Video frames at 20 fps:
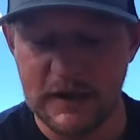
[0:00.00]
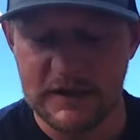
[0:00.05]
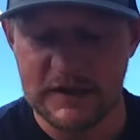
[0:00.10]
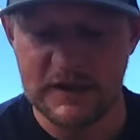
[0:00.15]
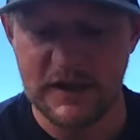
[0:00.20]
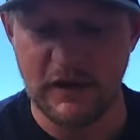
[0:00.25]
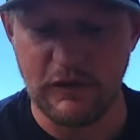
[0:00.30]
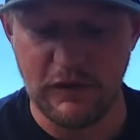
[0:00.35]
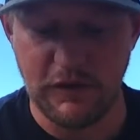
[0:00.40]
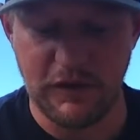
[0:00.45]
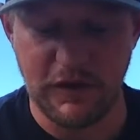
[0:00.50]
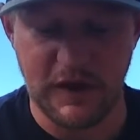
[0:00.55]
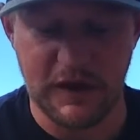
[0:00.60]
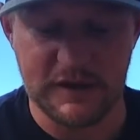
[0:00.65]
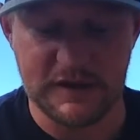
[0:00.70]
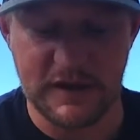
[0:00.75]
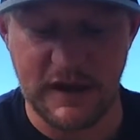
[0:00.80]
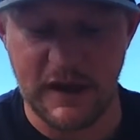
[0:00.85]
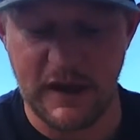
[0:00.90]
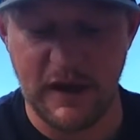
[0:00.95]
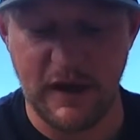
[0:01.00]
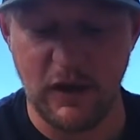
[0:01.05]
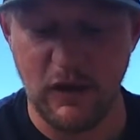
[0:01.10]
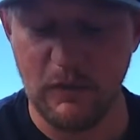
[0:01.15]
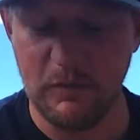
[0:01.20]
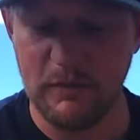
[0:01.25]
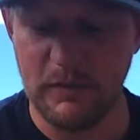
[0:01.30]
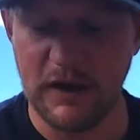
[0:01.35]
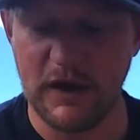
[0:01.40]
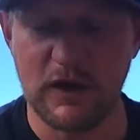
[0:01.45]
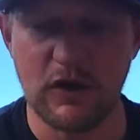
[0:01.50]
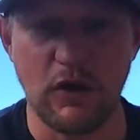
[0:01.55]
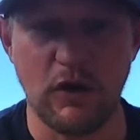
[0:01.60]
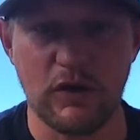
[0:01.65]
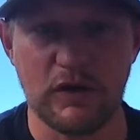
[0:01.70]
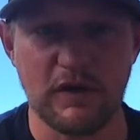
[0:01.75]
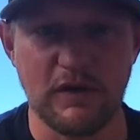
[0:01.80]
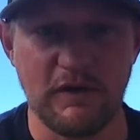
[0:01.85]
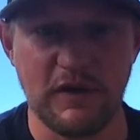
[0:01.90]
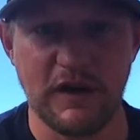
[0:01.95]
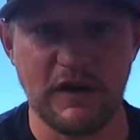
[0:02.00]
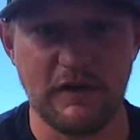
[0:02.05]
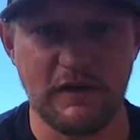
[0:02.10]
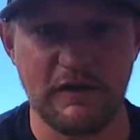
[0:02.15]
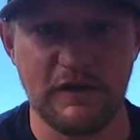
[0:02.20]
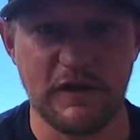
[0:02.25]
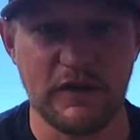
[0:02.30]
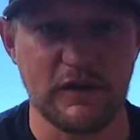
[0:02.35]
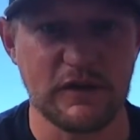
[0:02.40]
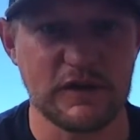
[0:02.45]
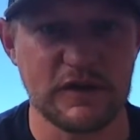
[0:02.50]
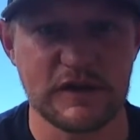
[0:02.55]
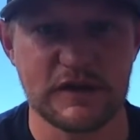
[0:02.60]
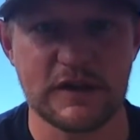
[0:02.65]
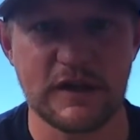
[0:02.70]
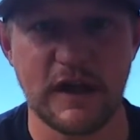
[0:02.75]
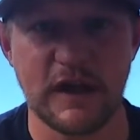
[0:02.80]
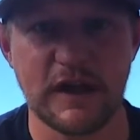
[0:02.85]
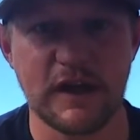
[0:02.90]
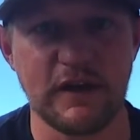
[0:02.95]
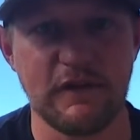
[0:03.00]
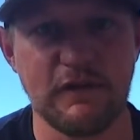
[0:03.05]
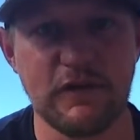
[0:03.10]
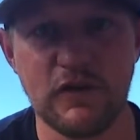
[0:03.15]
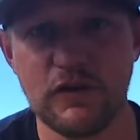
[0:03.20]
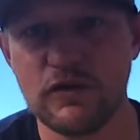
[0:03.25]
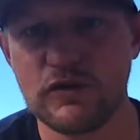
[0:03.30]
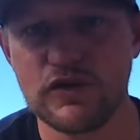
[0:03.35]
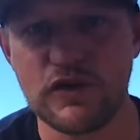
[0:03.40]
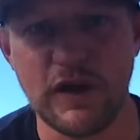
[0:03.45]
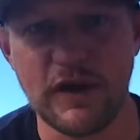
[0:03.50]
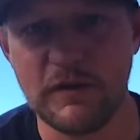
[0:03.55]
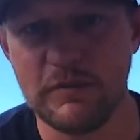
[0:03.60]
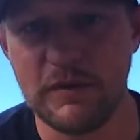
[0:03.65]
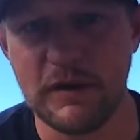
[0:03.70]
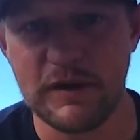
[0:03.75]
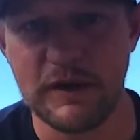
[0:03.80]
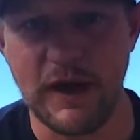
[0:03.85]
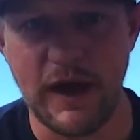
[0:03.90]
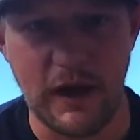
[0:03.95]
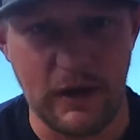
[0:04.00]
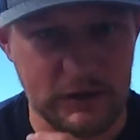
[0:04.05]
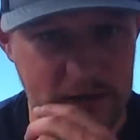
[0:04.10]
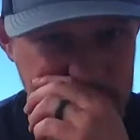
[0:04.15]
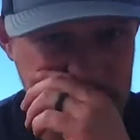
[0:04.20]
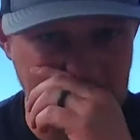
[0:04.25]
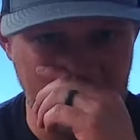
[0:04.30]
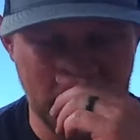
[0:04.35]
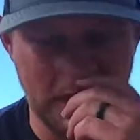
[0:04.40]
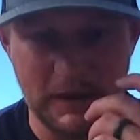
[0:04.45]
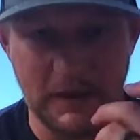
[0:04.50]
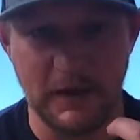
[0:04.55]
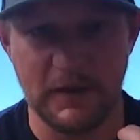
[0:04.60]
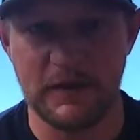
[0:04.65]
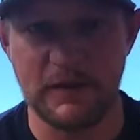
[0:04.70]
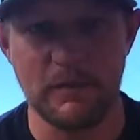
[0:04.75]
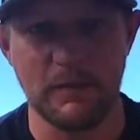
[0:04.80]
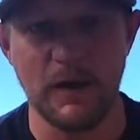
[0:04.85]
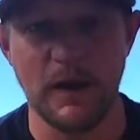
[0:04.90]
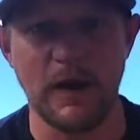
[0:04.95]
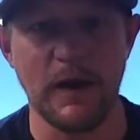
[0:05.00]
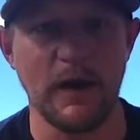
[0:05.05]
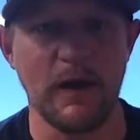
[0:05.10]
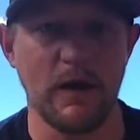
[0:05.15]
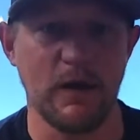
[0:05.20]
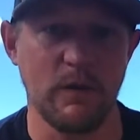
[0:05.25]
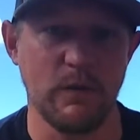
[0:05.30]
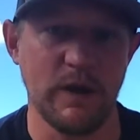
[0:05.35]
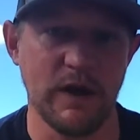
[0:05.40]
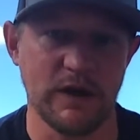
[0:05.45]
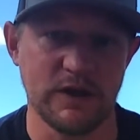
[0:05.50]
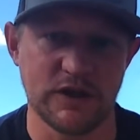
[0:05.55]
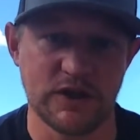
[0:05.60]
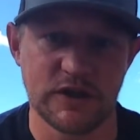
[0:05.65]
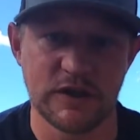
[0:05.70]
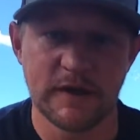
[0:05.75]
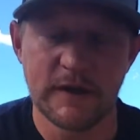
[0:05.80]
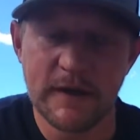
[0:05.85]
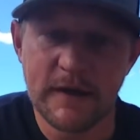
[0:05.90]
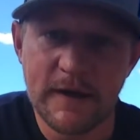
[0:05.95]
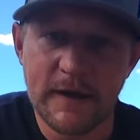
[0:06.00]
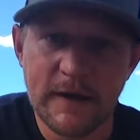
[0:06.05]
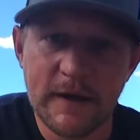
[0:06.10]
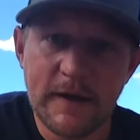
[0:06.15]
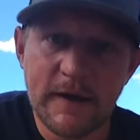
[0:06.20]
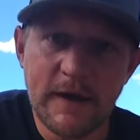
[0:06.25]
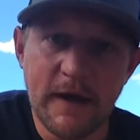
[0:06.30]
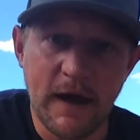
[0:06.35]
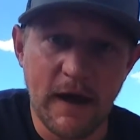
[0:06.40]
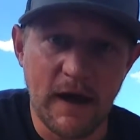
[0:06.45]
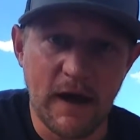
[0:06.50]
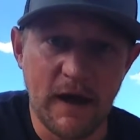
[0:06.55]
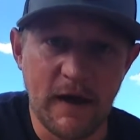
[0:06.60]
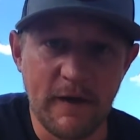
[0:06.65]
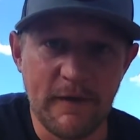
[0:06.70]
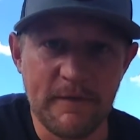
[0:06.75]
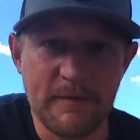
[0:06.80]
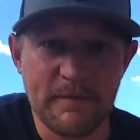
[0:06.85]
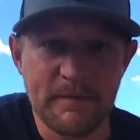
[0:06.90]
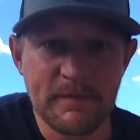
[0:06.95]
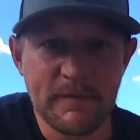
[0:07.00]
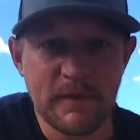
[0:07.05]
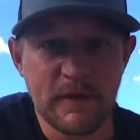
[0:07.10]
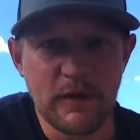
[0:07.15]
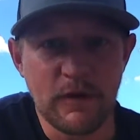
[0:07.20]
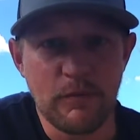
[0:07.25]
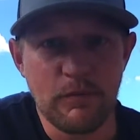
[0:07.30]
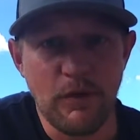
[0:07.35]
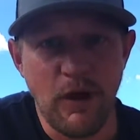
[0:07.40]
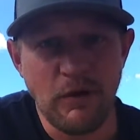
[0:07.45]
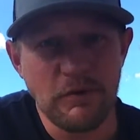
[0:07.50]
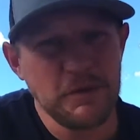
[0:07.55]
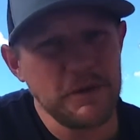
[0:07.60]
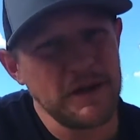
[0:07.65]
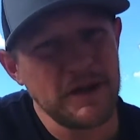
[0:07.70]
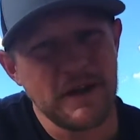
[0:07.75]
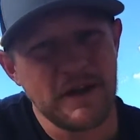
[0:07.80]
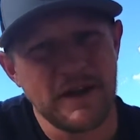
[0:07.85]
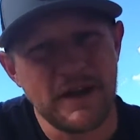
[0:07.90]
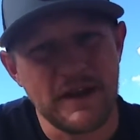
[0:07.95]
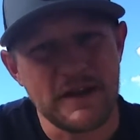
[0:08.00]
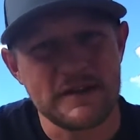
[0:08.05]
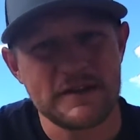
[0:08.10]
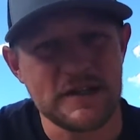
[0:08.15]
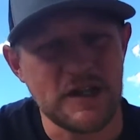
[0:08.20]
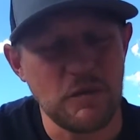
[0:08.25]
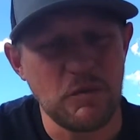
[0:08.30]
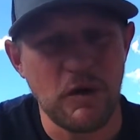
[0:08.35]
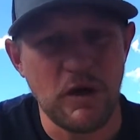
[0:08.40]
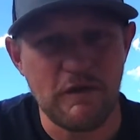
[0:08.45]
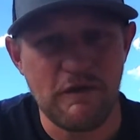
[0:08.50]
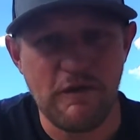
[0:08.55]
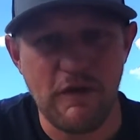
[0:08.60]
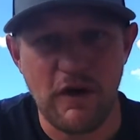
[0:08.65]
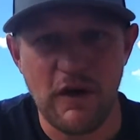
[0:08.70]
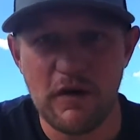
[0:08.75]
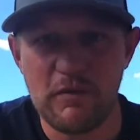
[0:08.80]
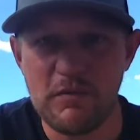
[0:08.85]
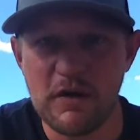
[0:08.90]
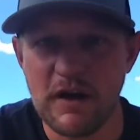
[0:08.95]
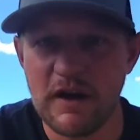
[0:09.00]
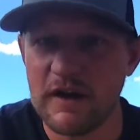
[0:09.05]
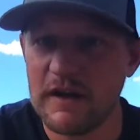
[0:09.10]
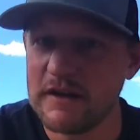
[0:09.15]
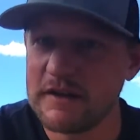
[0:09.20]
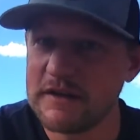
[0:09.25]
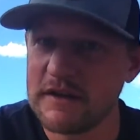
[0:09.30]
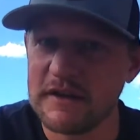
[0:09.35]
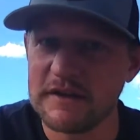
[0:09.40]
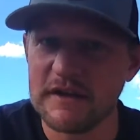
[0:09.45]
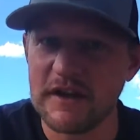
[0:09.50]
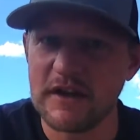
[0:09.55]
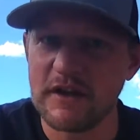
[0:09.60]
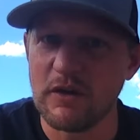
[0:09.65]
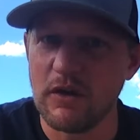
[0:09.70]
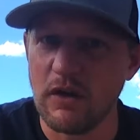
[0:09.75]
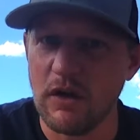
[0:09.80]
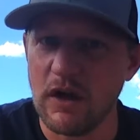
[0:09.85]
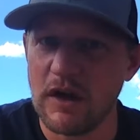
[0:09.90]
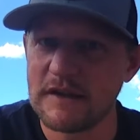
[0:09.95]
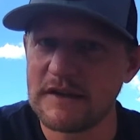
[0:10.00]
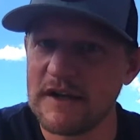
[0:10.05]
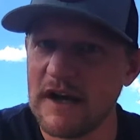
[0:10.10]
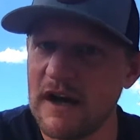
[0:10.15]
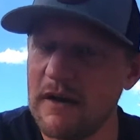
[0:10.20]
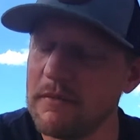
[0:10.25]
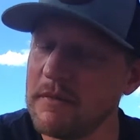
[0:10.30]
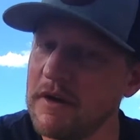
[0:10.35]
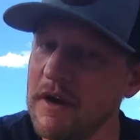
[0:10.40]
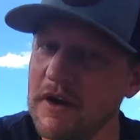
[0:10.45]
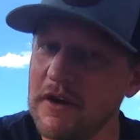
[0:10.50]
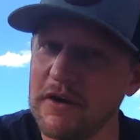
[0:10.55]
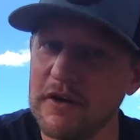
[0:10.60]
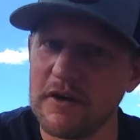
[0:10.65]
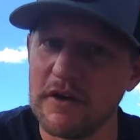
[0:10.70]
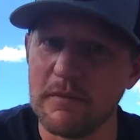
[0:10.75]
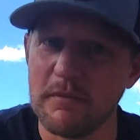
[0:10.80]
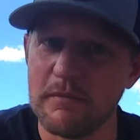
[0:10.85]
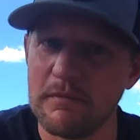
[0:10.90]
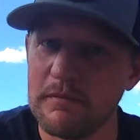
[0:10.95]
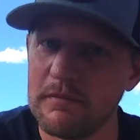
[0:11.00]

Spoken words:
several things that help me cultivate a field. Just like if you tried to build a house with nothing but a wrench, you probably could get somewhat far, but it's going to take you a lot of time and you're going to